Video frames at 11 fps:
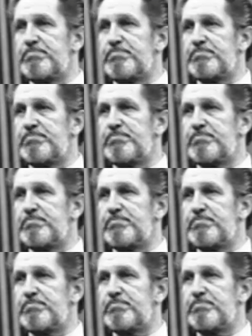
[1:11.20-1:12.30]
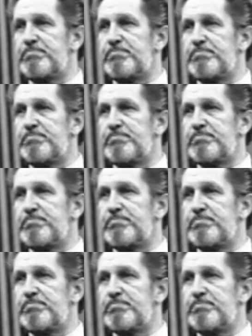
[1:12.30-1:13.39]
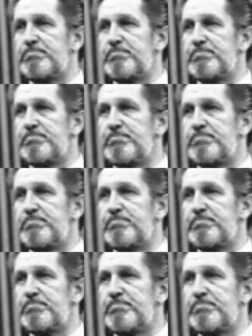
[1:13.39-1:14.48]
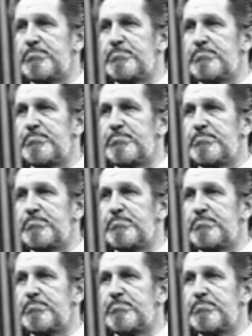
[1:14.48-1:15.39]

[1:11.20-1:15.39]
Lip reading: [no speech]